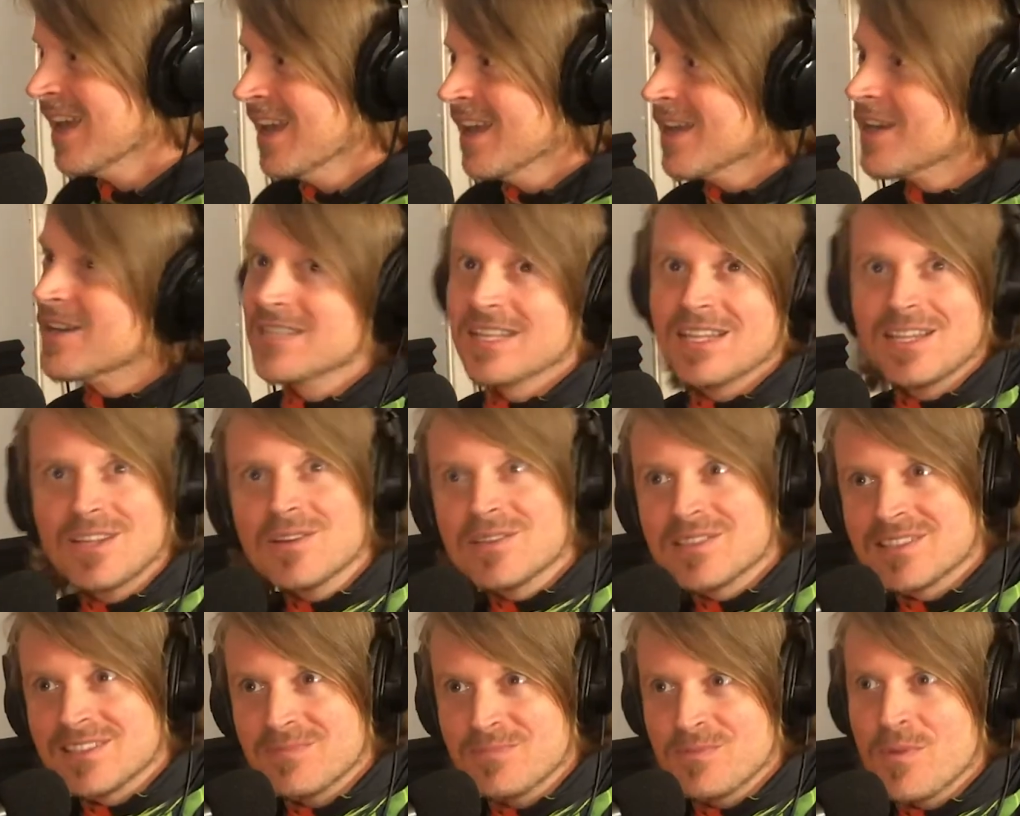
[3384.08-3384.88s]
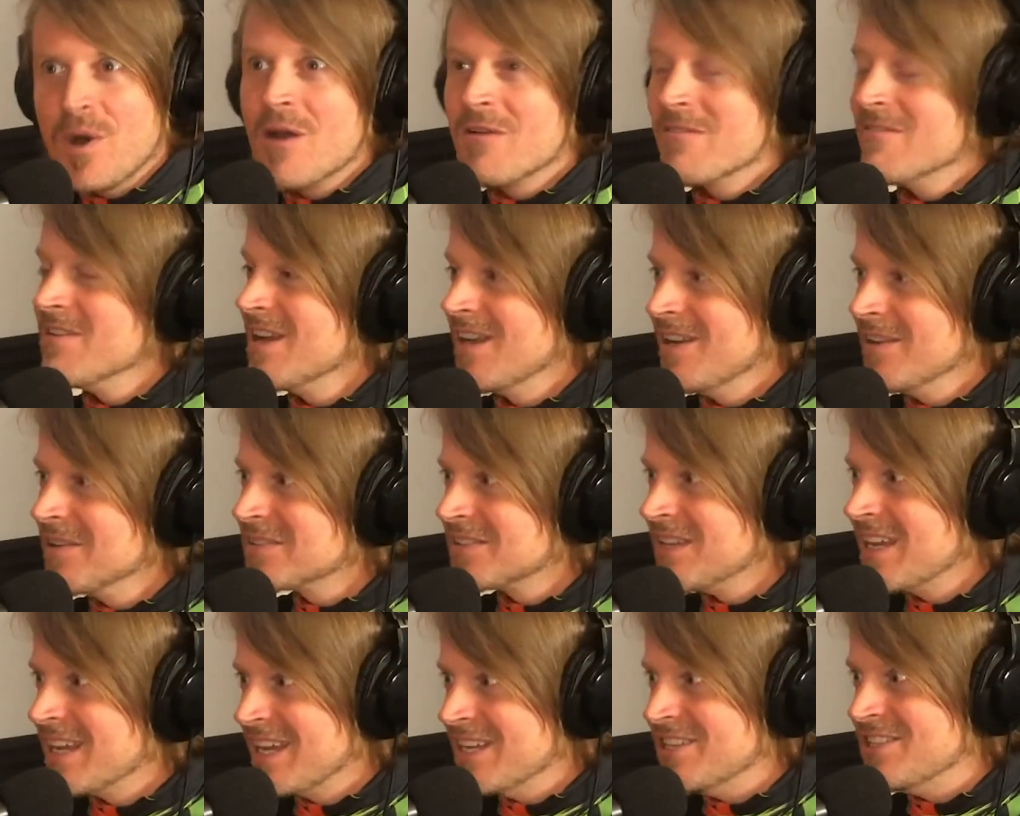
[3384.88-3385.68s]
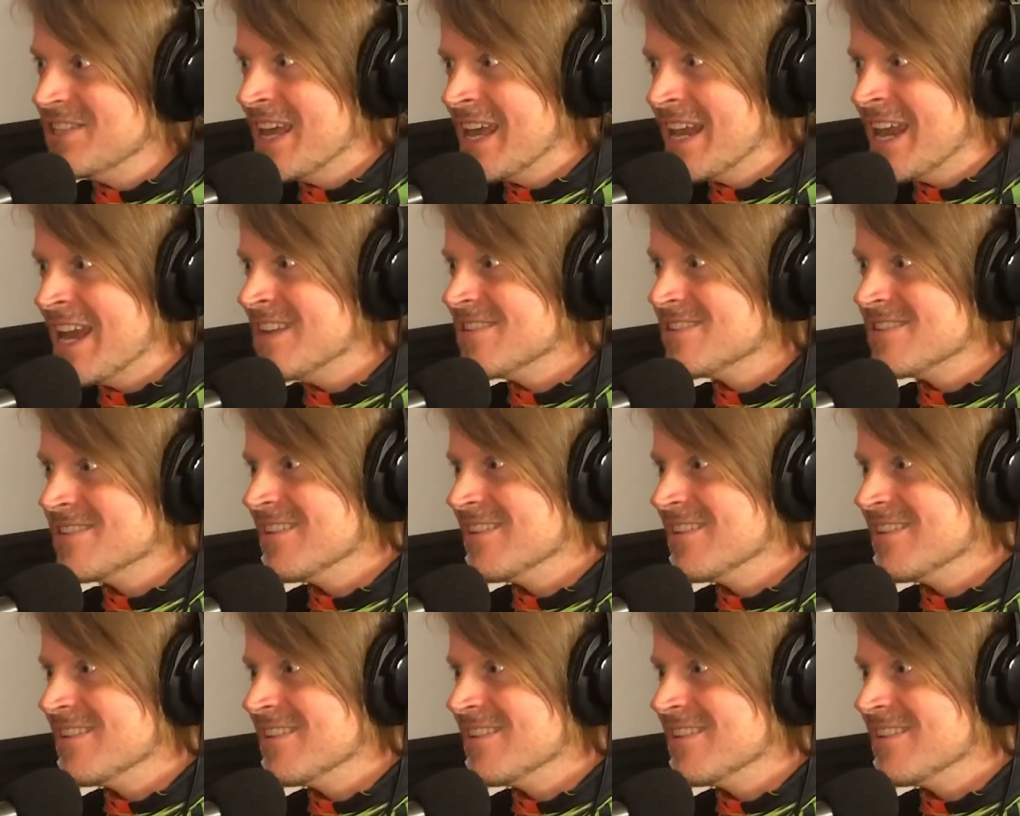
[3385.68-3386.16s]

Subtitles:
Because it looks modern. It looks like a jet engine